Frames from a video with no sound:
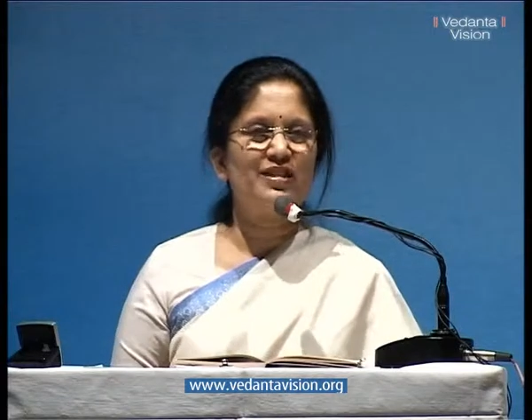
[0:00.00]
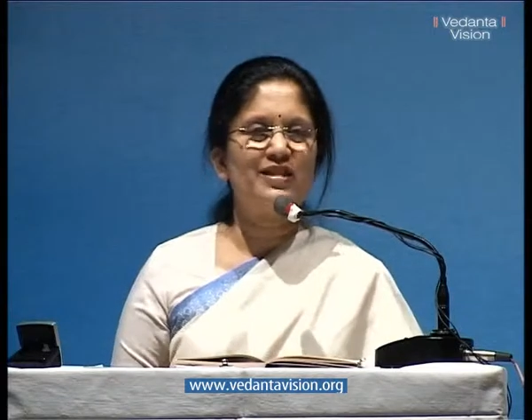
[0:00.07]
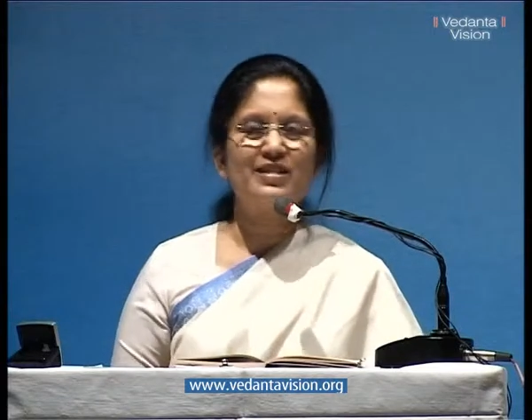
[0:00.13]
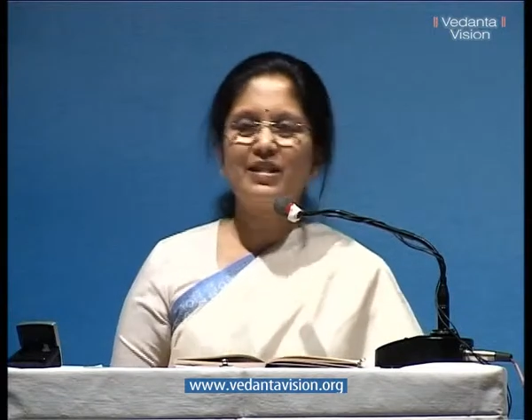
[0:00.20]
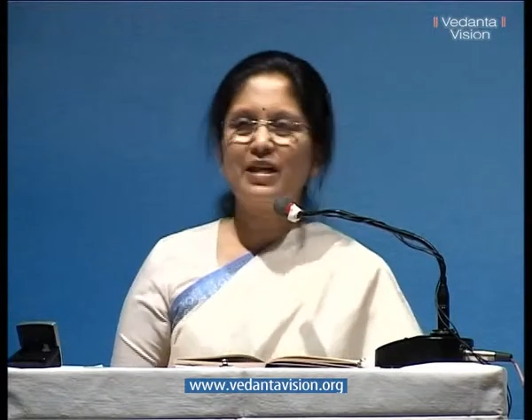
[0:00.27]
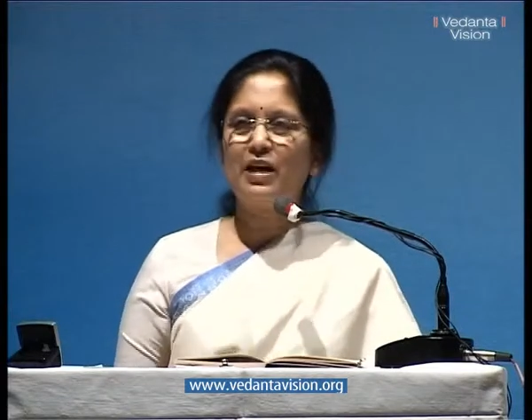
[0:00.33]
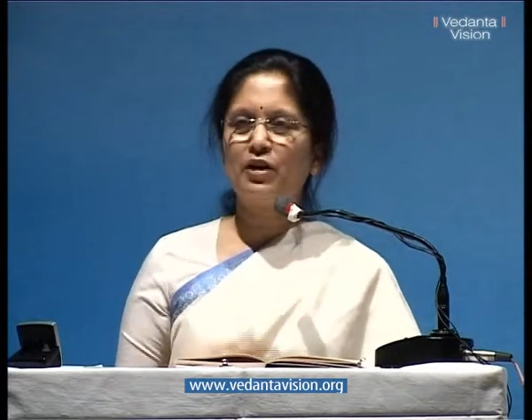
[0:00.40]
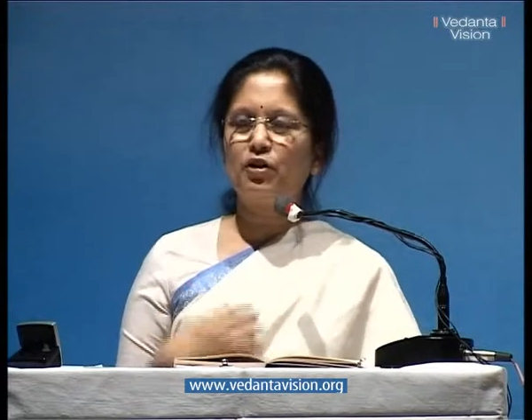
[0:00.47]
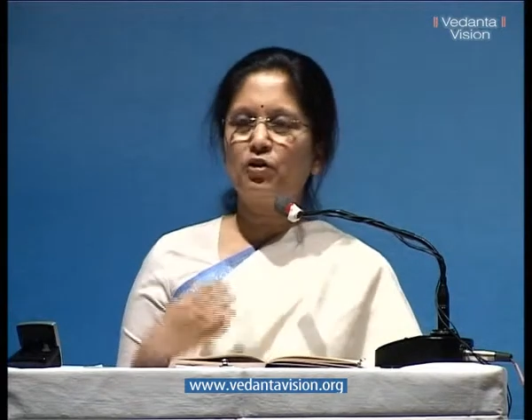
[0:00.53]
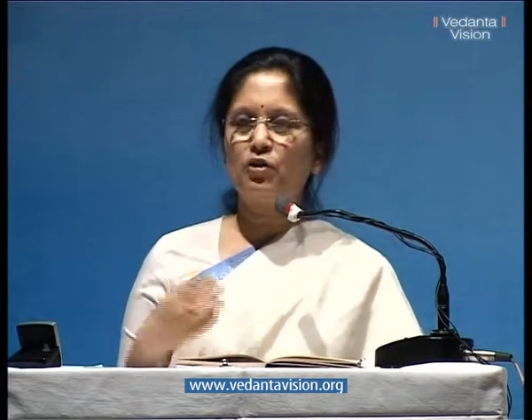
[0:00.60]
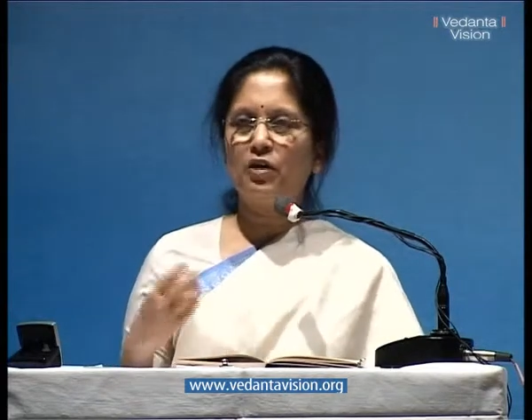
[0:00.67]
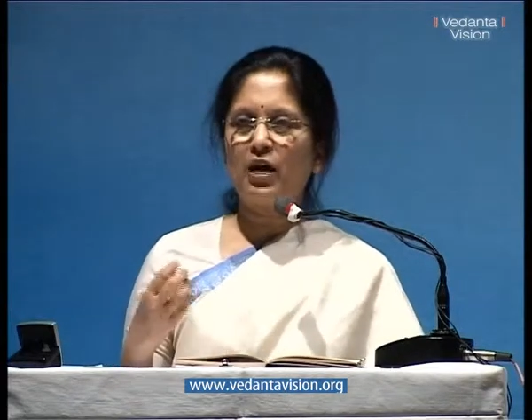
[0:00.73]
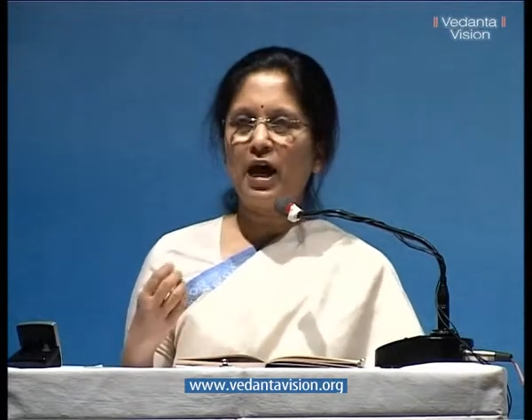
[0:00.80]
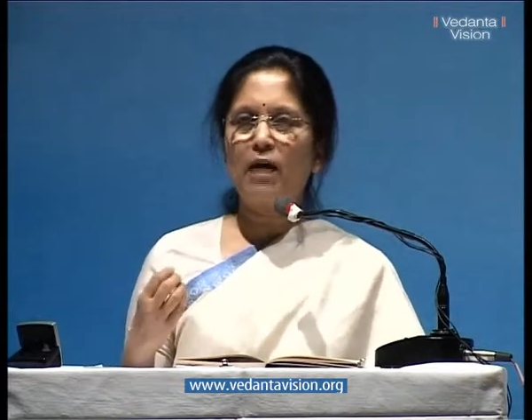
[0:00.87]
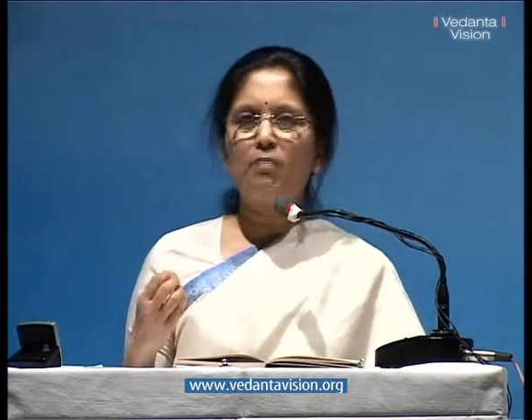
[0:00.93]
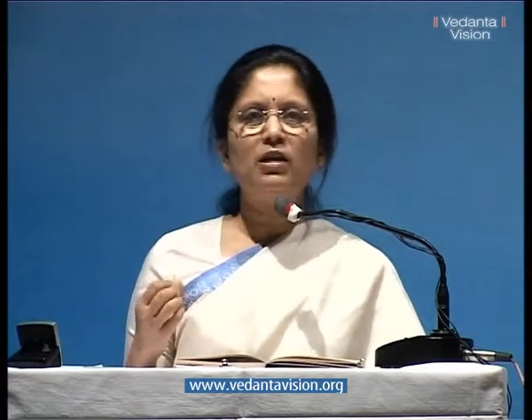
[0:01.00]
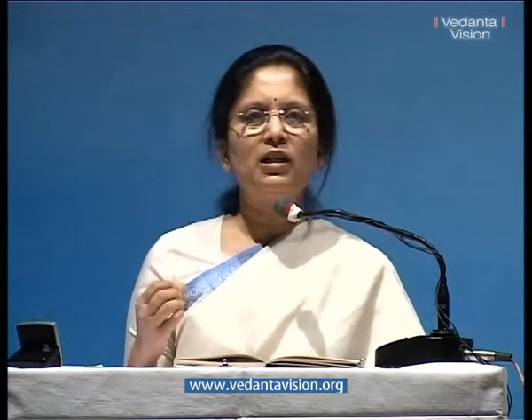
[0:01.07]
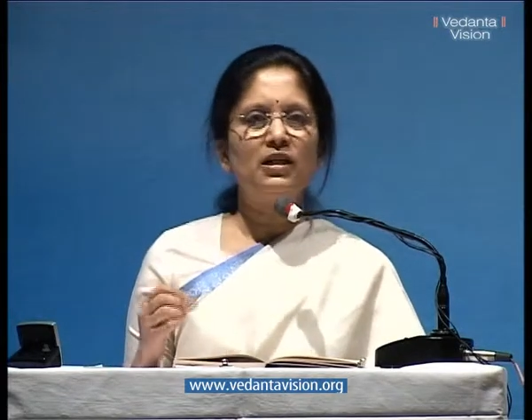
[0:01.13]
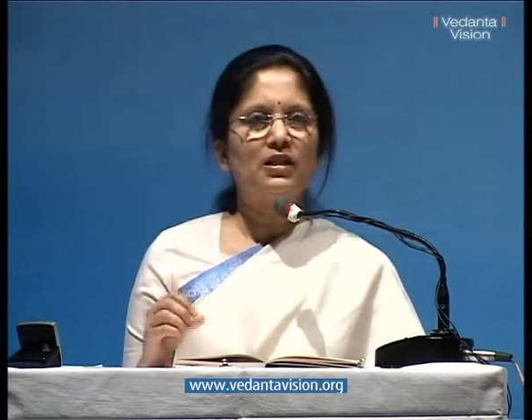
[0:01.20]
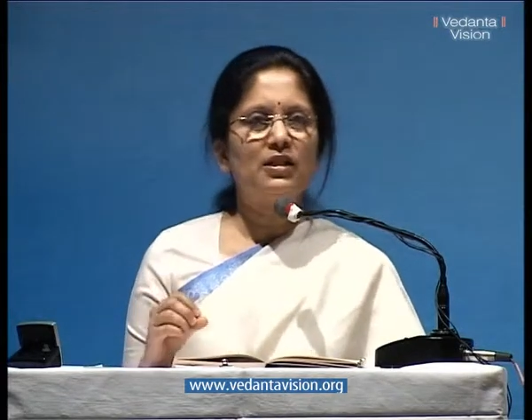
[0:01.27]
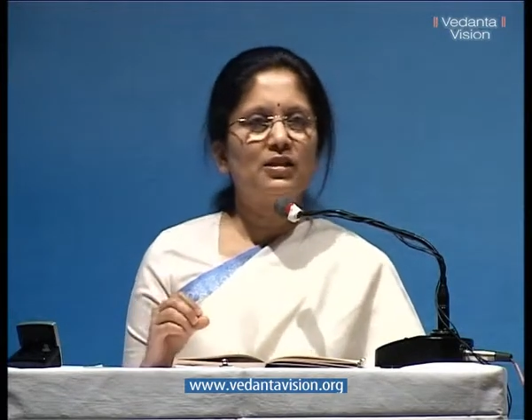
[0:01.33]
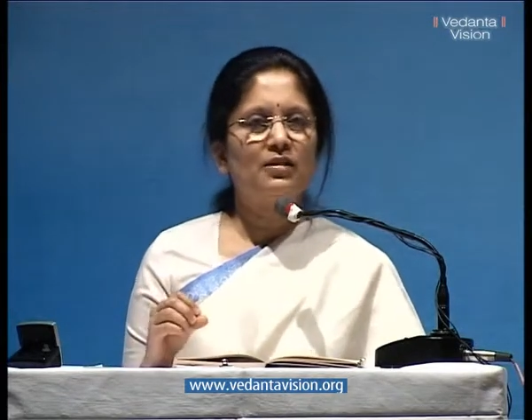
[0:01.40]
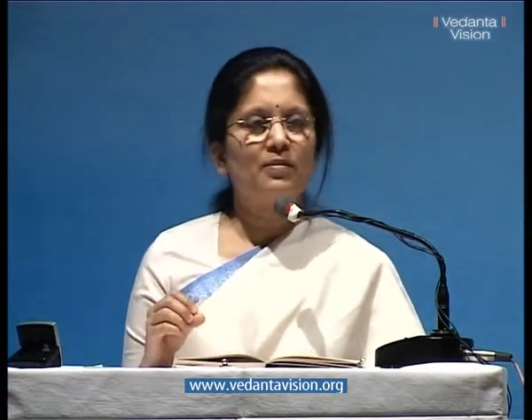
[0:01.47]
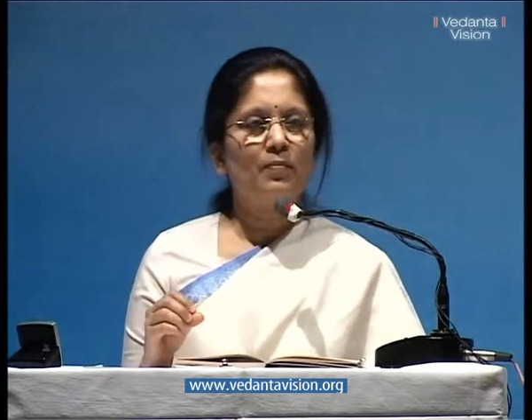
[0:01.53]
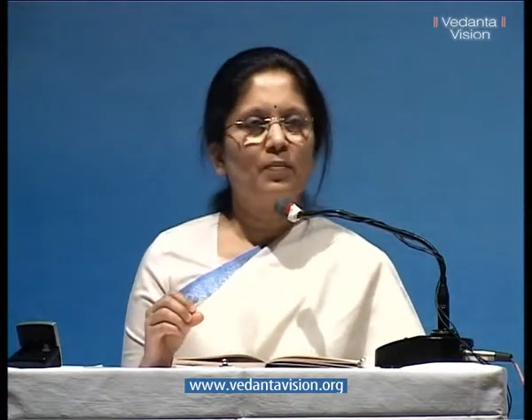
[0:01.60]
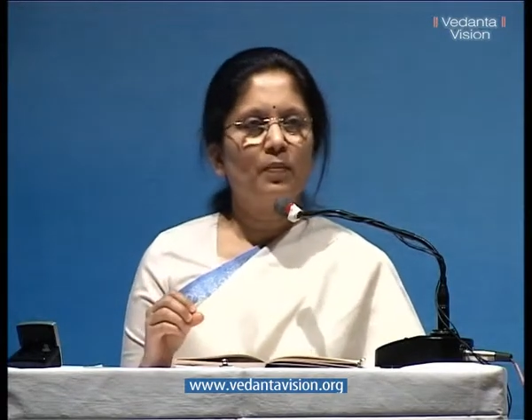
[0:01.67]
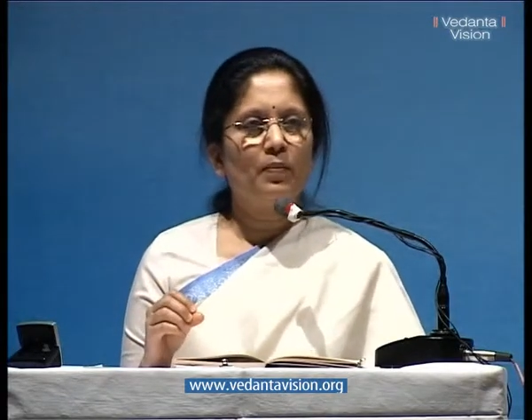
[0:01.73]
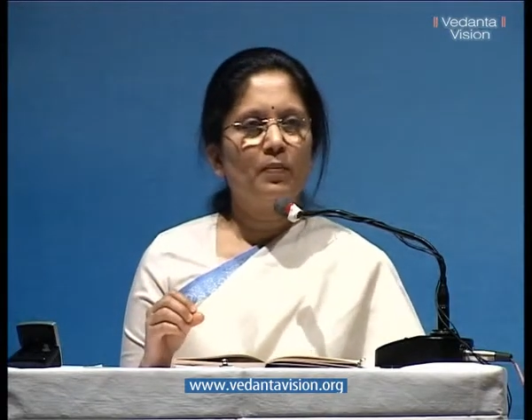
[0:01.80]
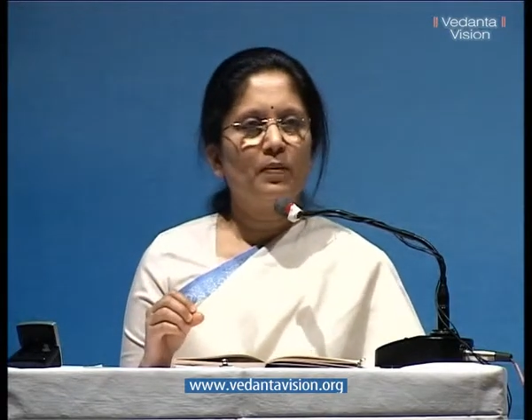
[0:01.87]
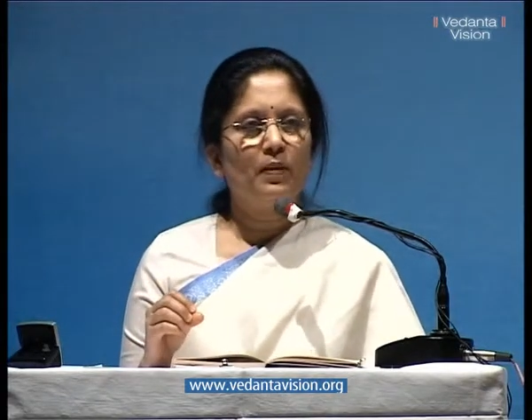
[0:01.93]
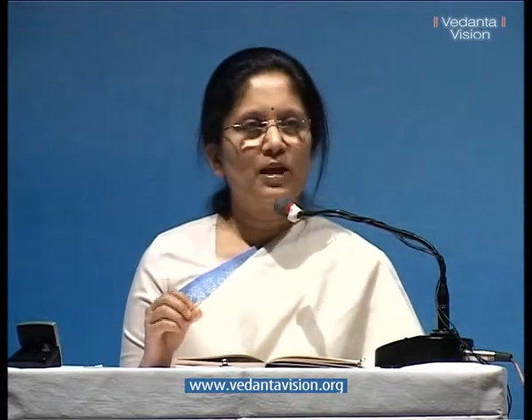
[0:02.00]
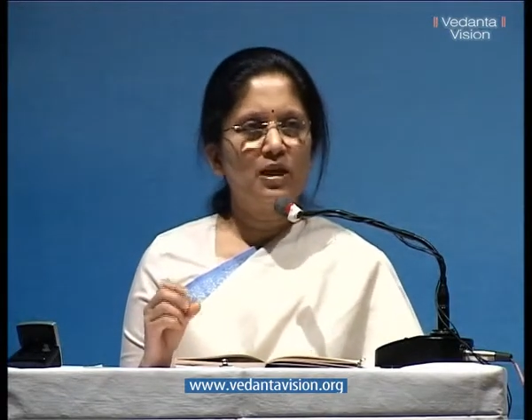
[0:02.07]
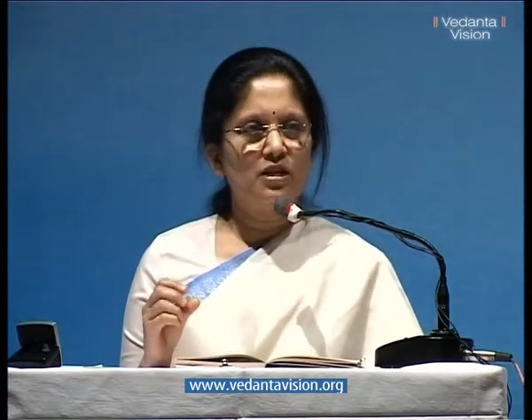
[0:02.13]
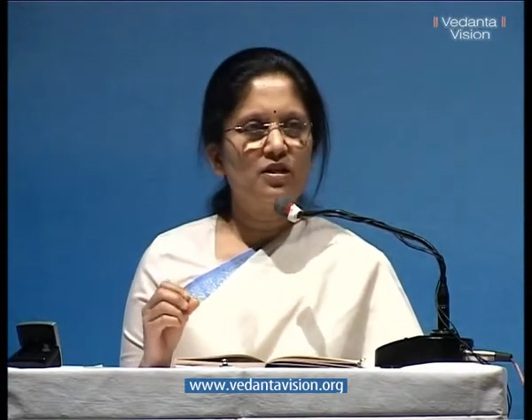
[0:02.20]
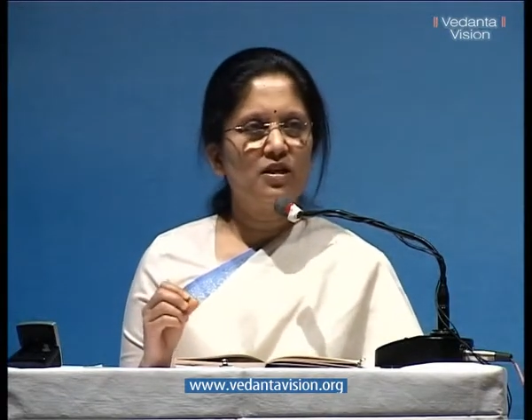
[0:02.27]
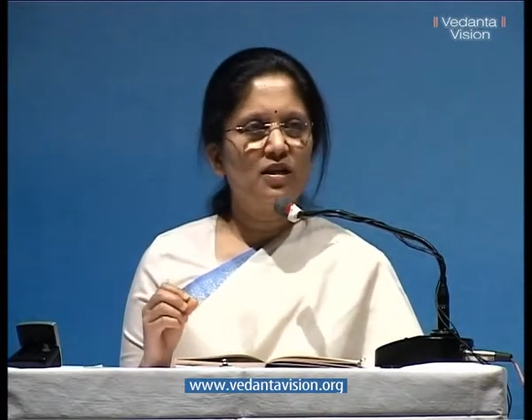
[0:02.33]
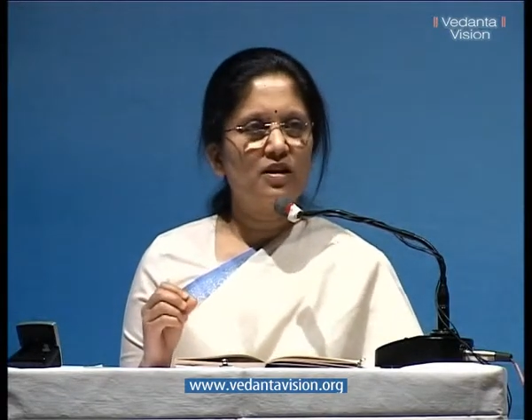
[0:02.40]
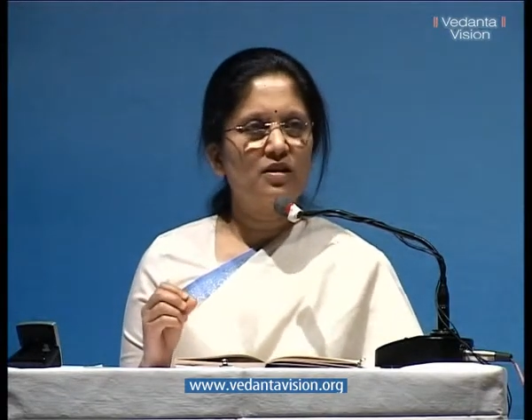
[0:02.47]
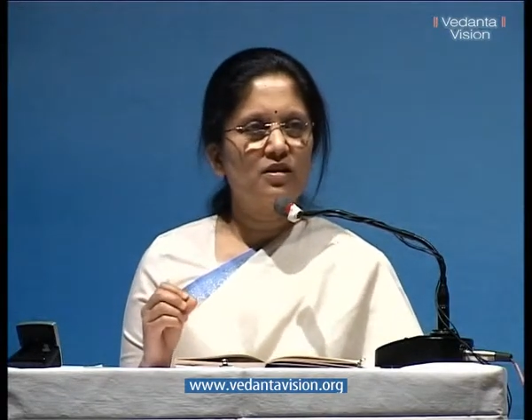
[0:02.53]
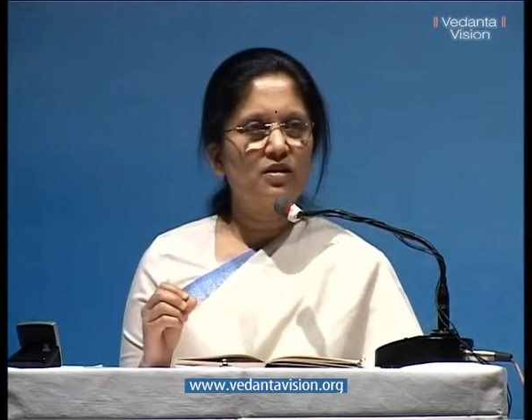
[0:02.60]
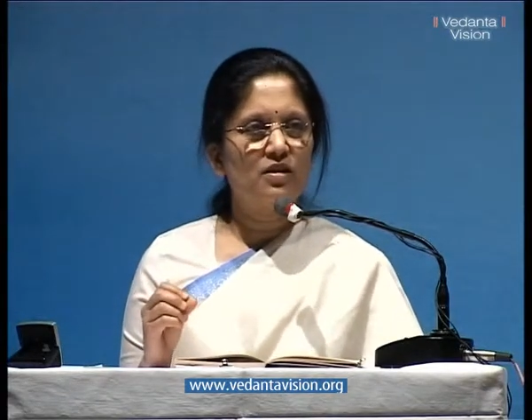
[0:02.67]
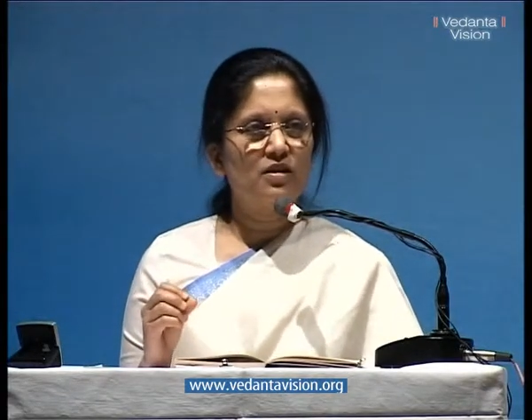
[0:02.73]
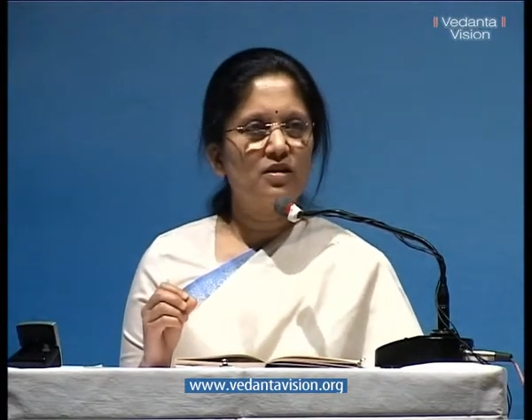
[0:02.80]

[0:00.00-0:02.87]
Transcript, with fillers: It's like, you know, Hamlet in uh,